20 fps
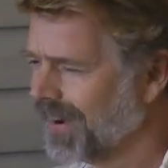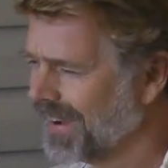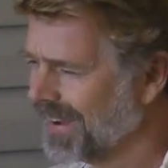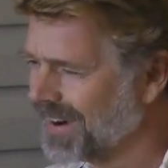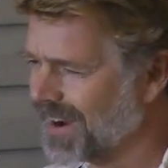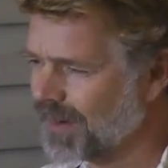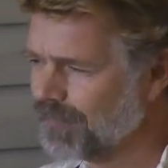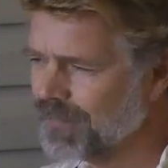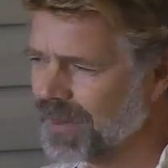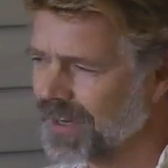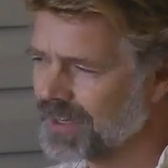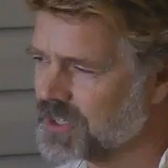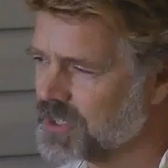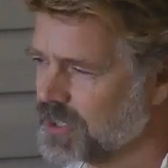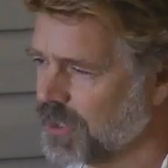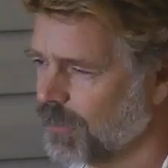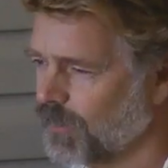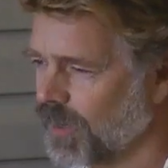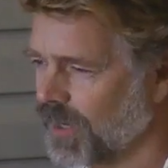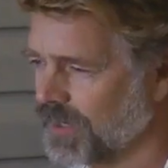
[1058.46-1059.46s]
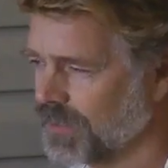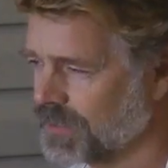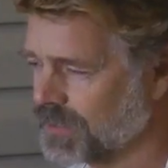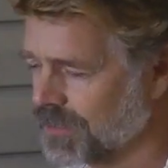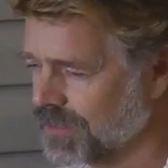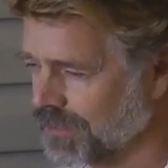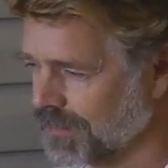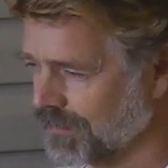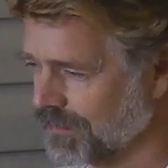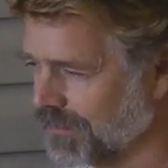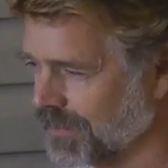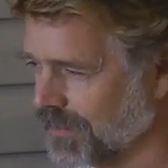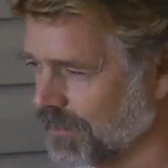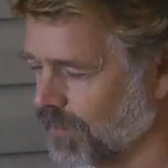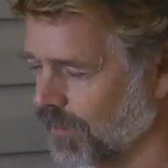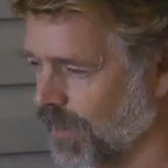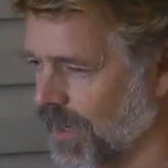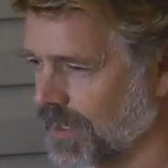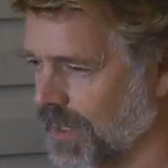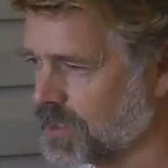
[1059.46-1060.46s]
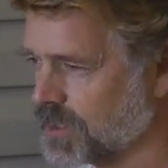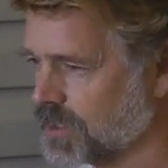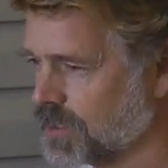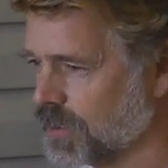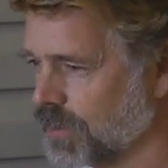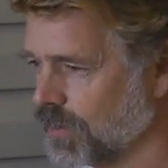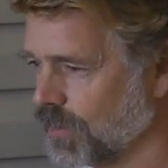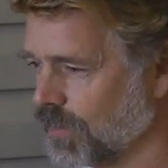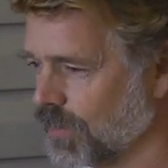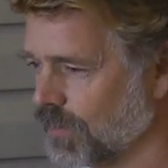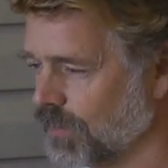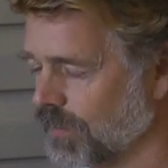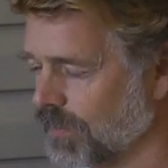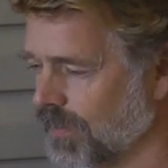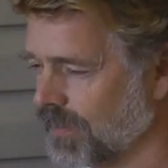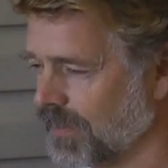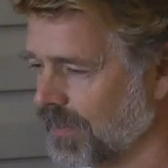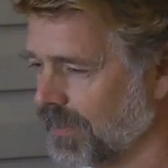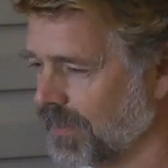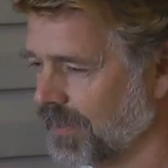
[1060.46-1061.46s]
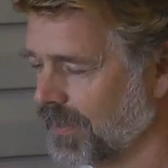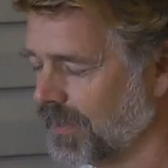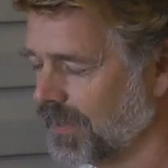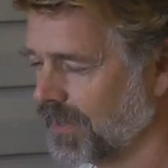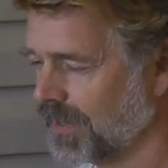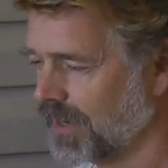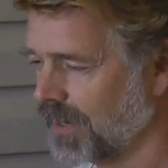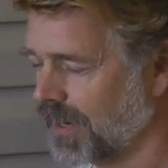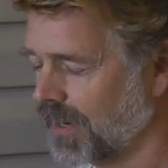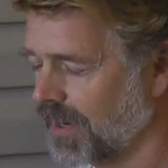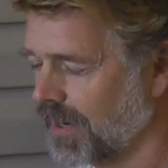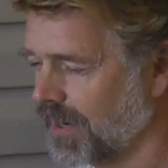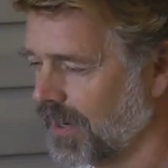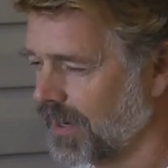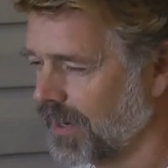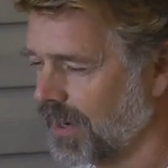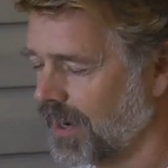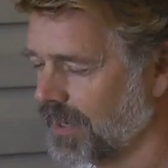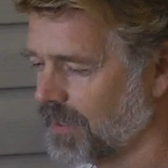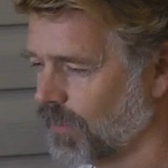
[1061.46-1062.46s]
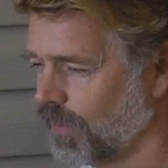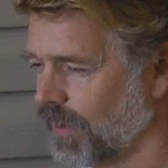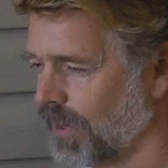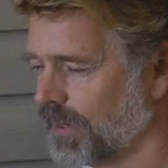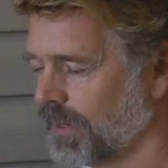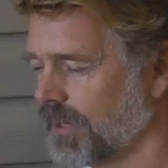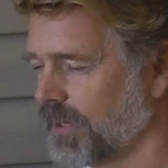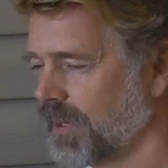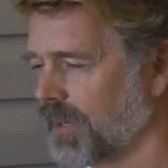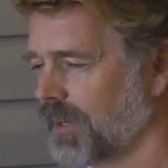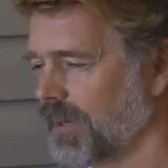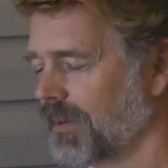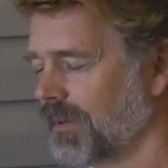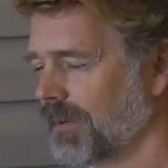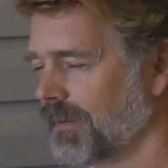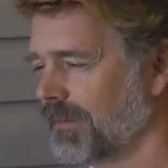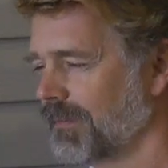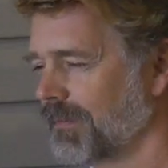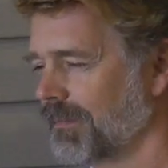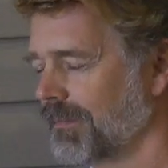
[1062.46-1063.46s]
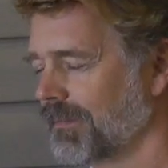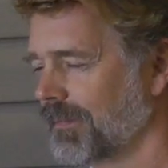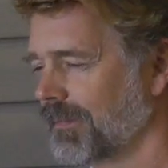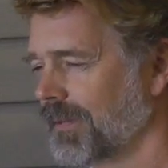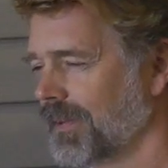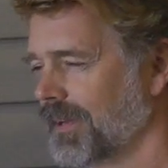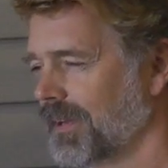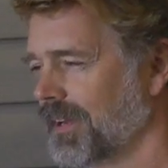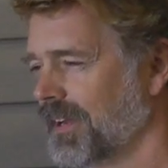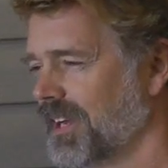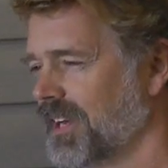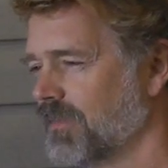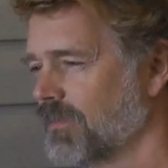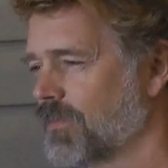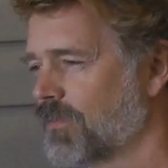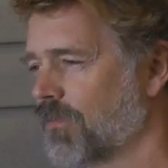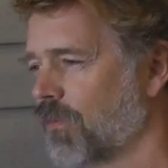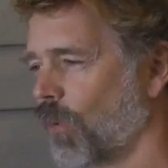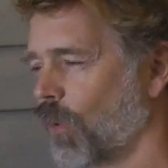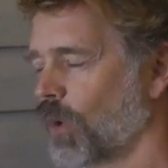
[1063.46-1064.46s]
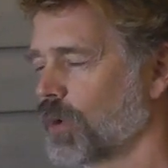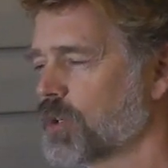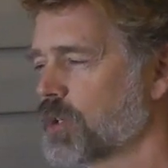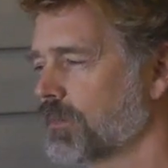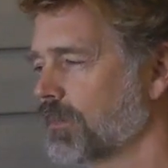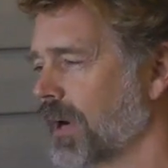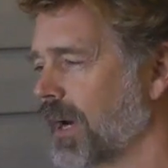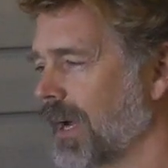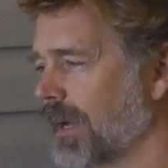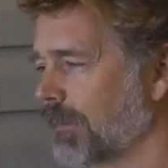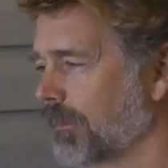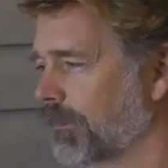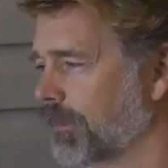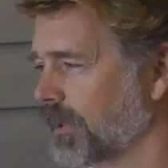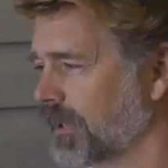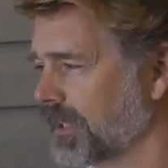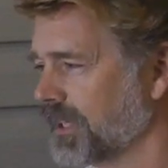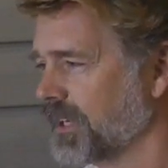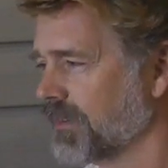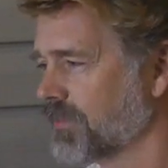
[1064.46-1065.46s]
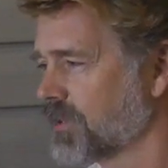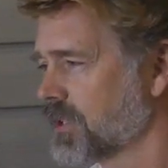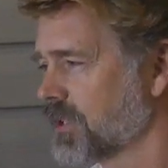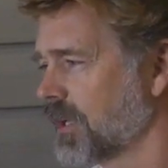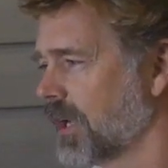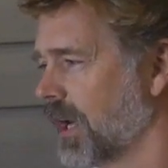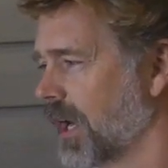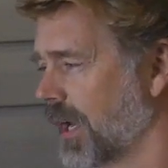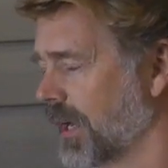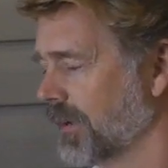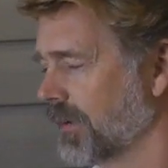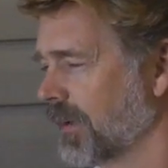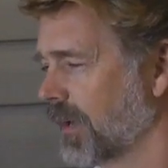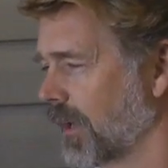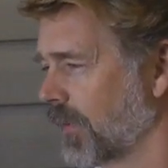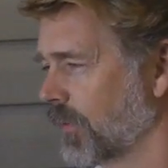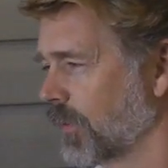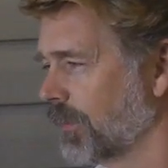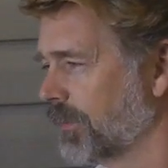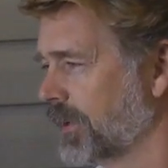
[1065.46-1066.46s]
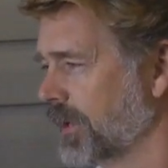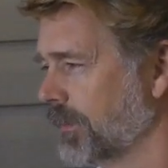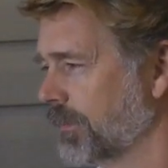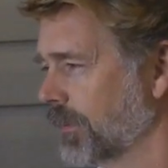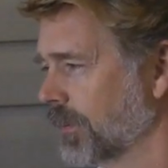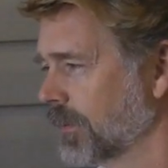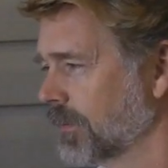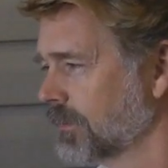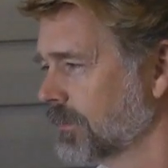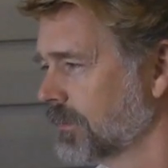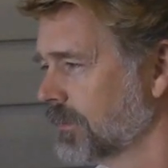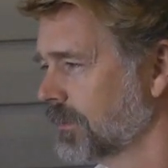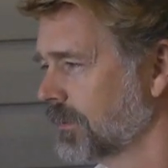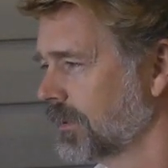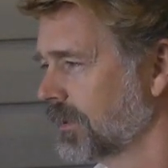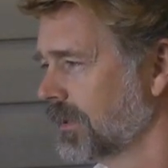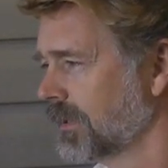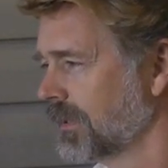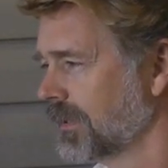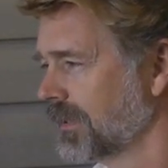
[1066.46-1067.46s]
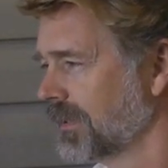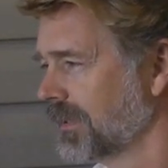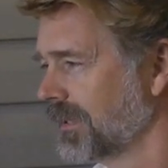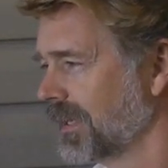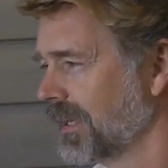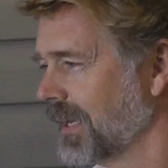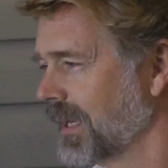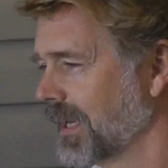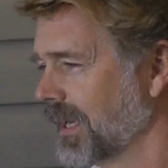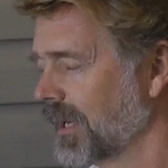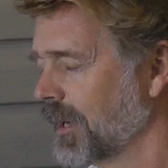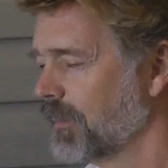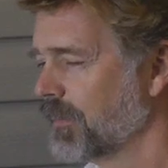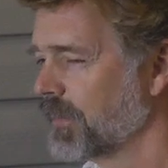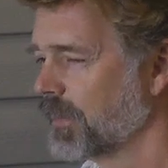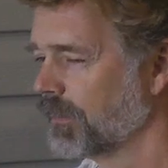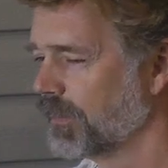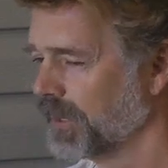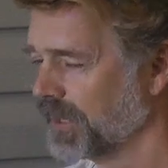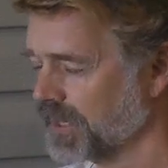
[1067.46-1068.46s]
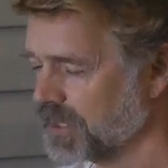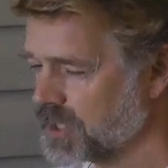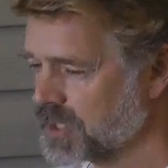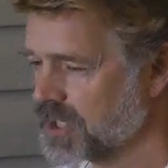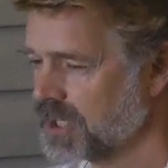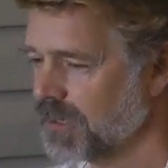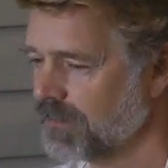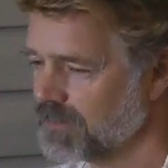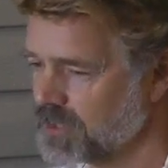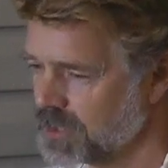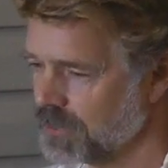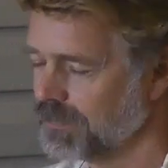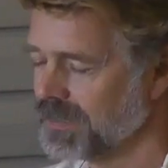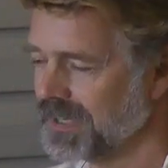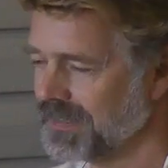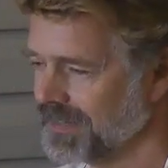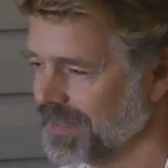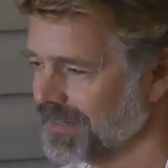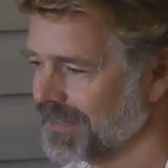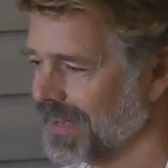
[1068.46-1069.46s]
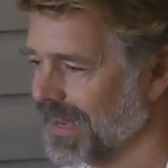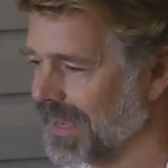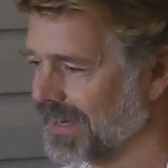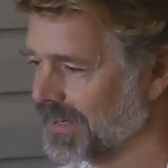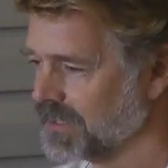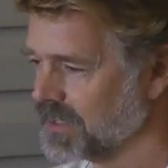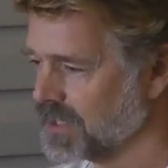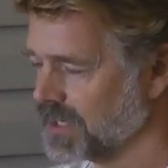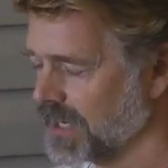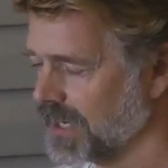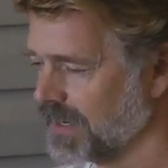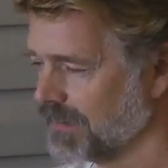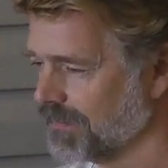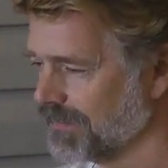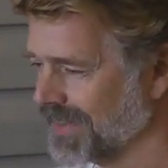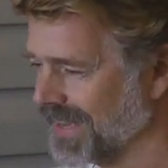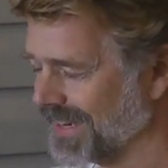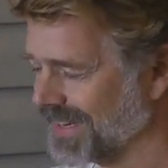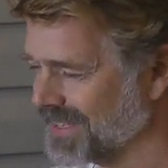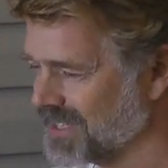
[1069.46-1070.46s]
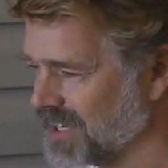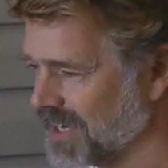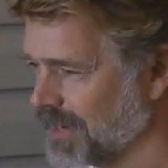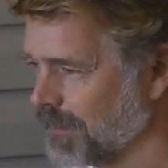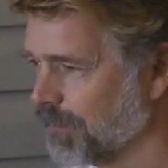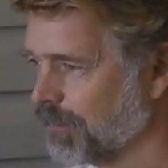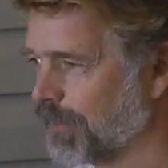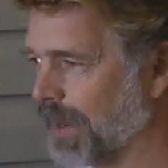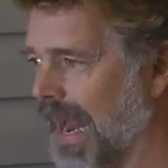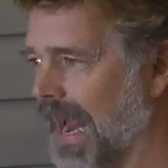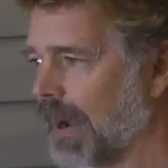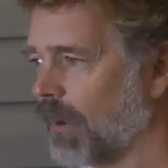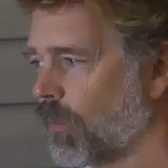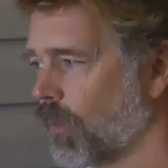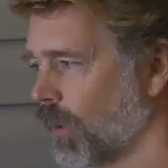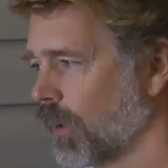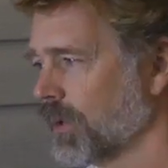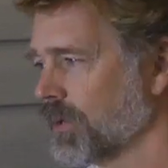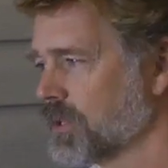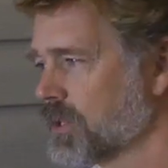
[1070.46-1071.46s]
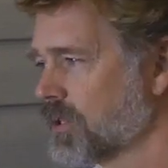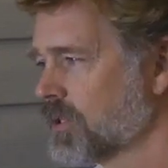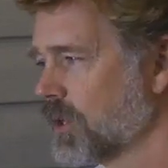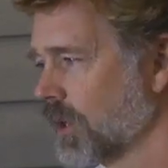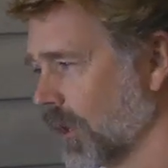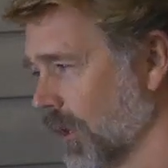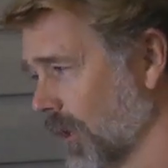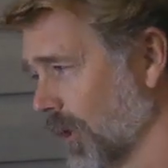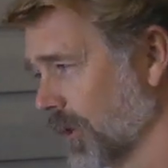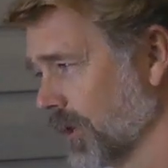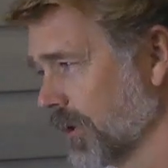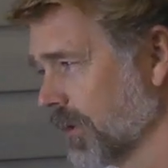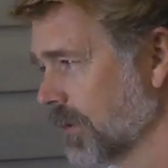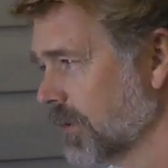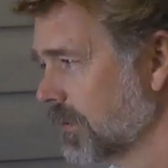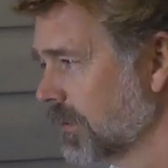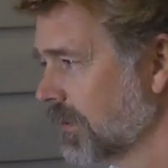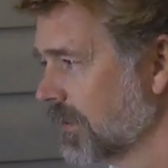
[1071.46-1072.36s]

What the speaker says: I'm not someone that wants to. I don't want to enforce my beliefs on other people. But it seems to me that is a backwards turn